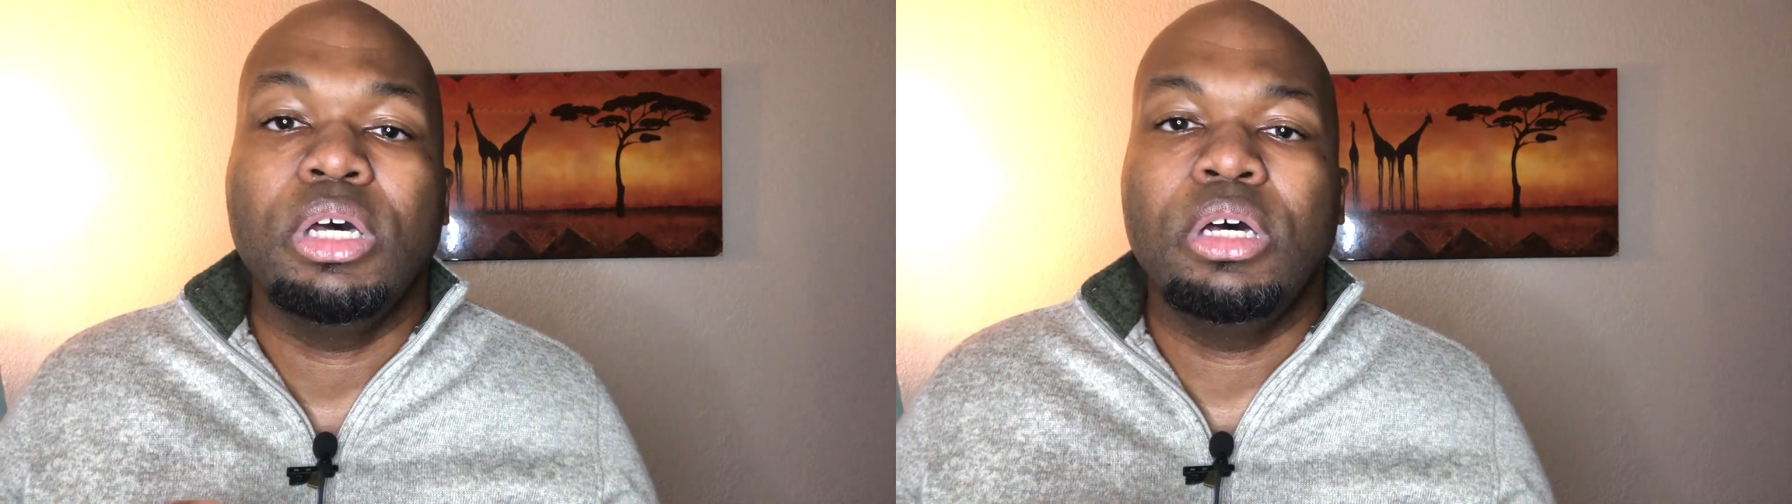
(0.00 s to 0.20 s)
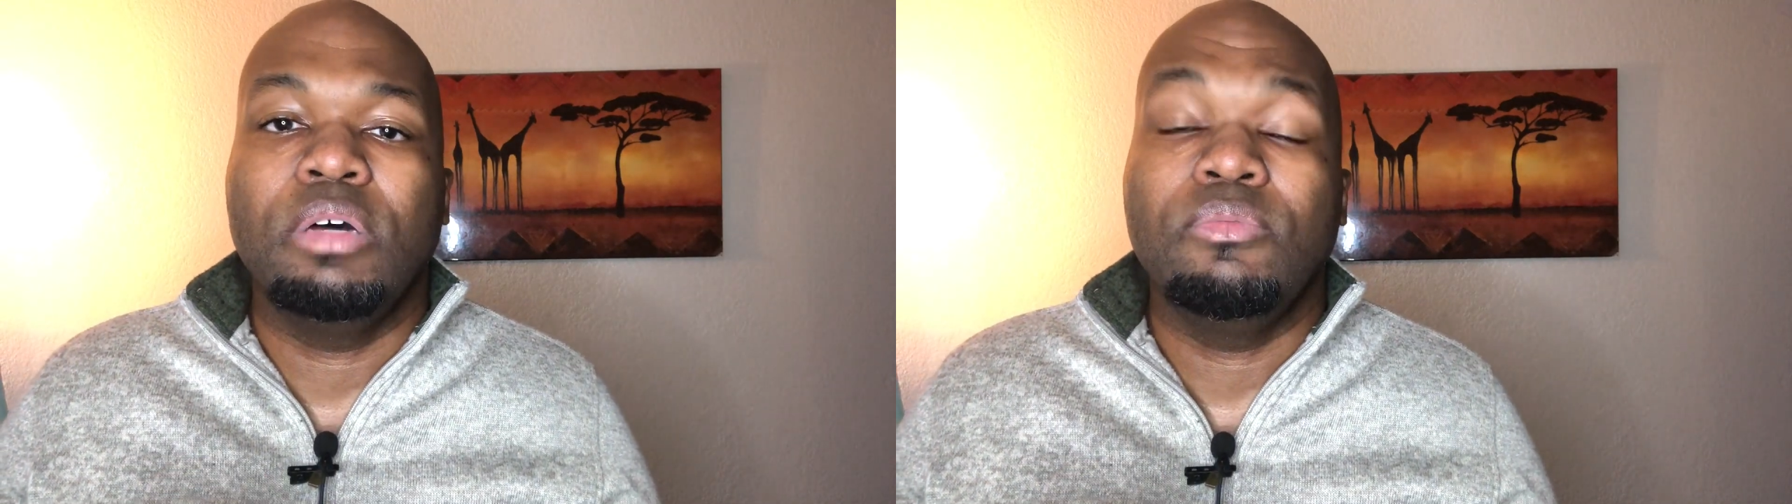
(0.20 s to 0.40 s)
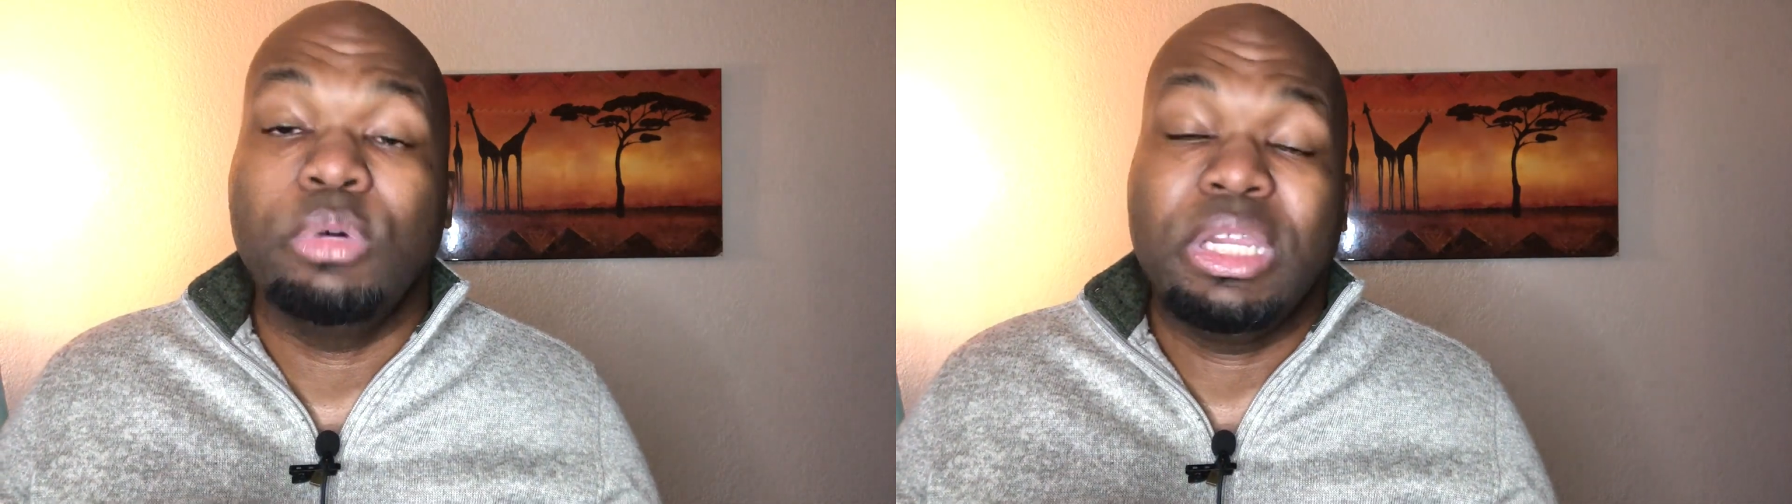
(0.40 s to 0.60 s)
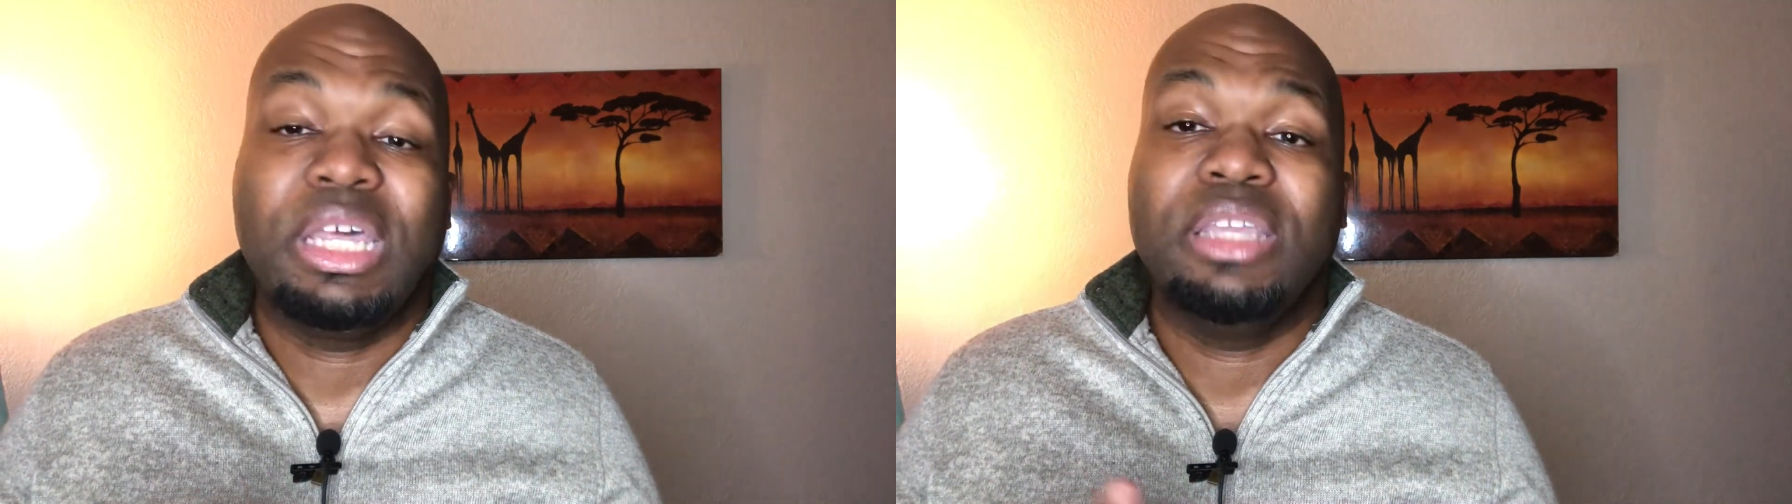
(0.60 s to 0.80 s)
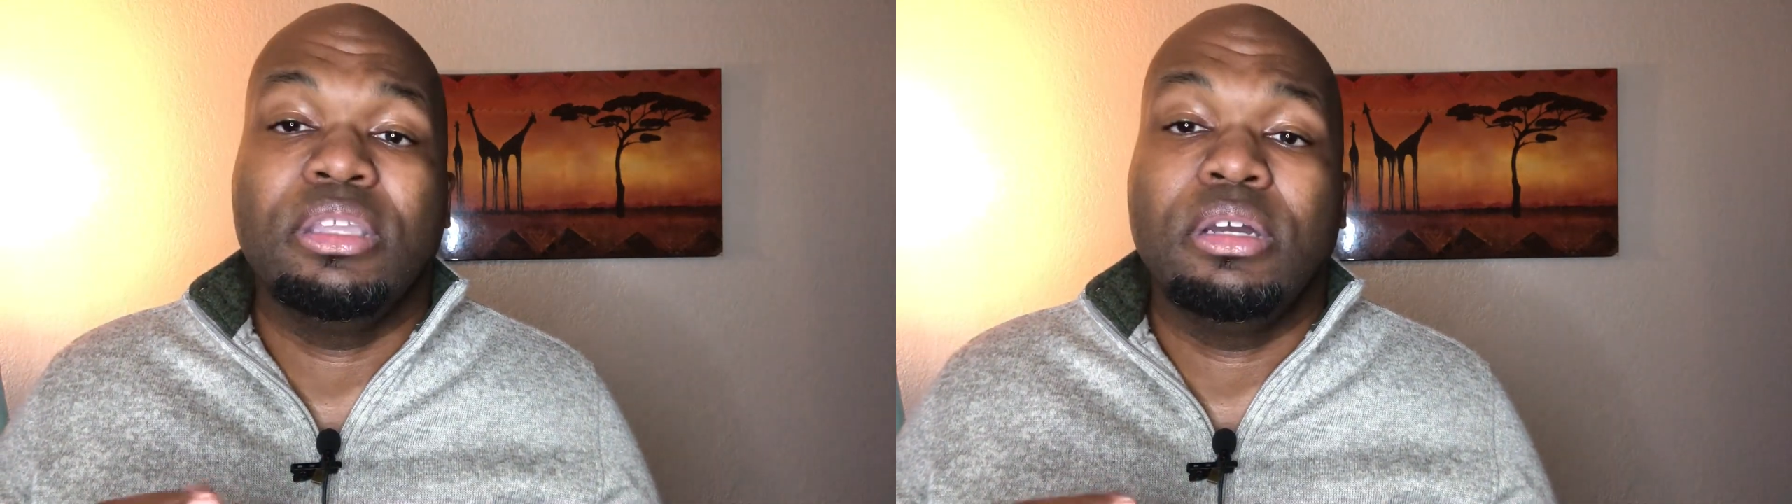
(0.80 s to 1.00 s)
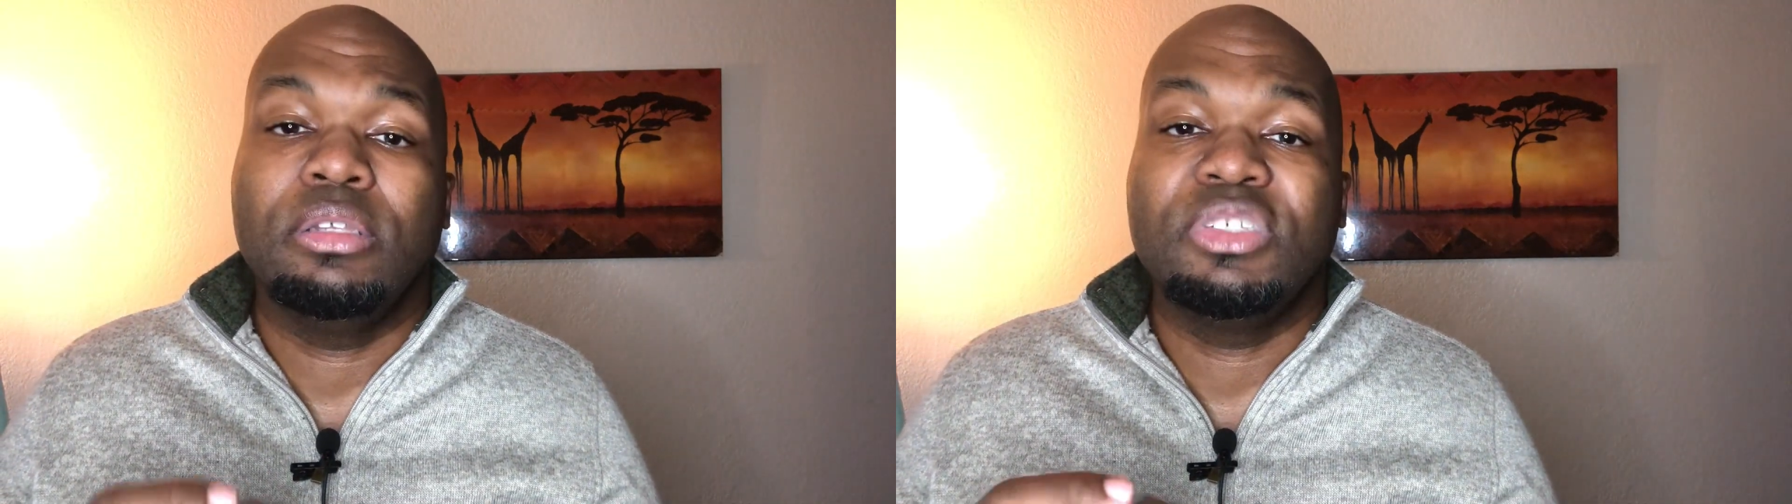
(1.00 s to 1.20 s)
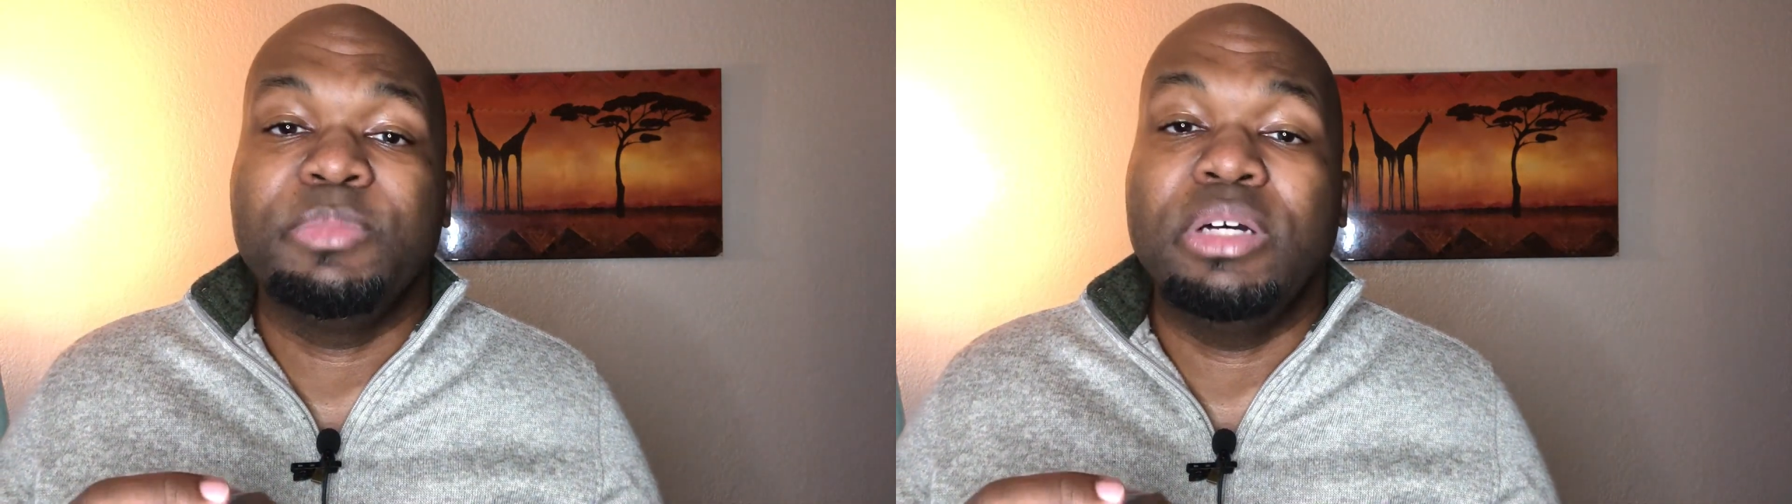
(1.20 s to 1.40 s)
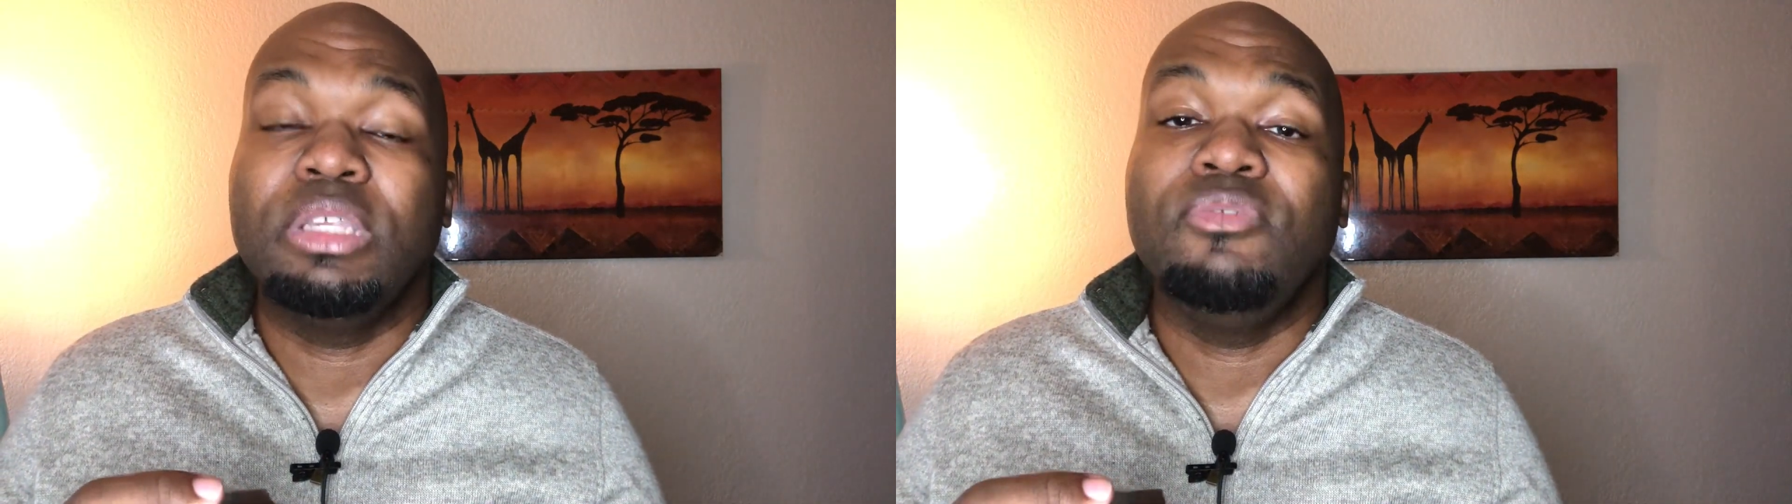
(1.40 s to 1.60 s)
of one that I thought smelled